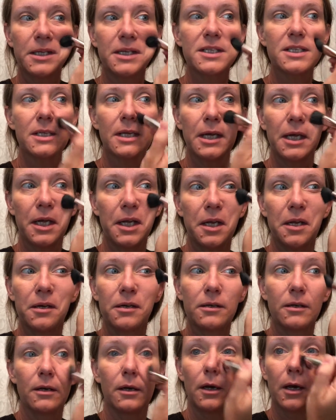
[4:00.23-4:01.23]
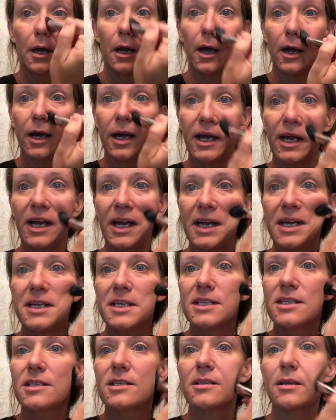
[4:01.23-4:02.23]
this in
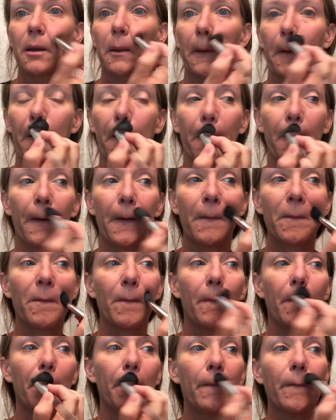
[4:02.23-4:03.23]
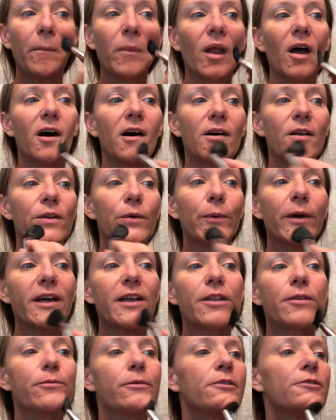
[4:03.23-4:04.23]
nice all the way
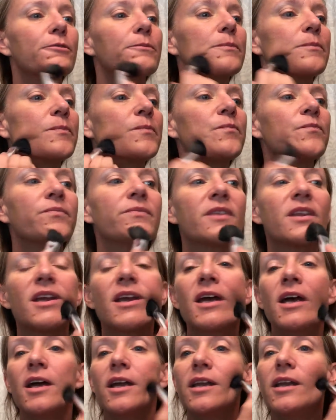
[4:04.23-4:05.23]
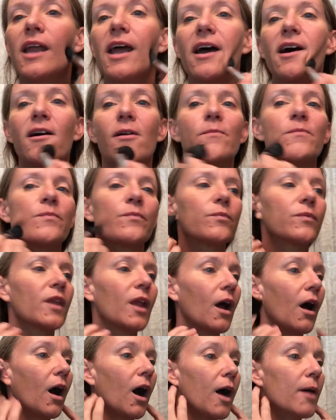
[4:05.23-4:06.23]
through. Now,
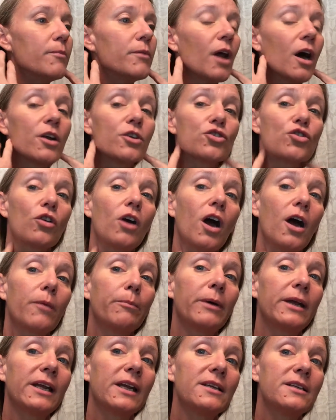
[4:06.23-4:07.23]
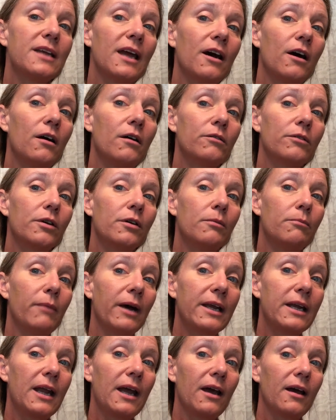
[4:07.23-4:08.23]
I'm not dropping it down my
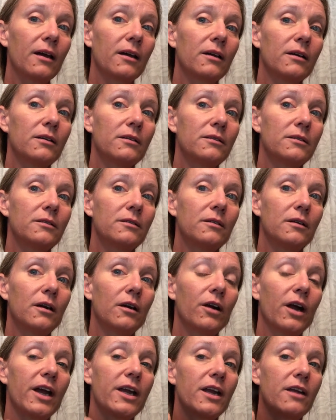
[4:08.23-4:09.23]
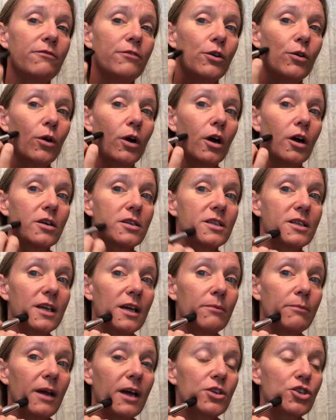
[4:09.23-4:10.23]
neck, all right? If you are
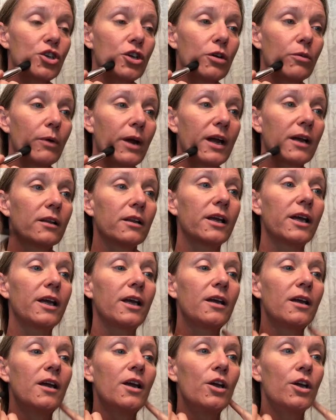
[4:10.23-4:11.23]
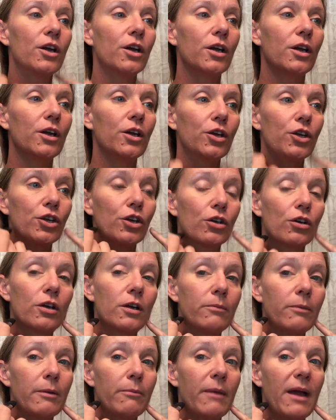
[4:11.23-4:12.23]
skin matched correctly, you're going to
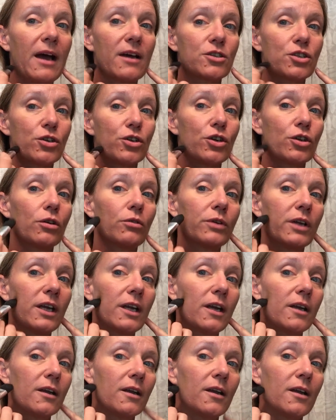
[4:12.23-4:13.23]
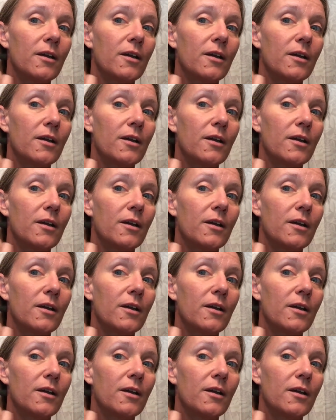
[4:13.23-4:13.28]
be matched, so you don't need it.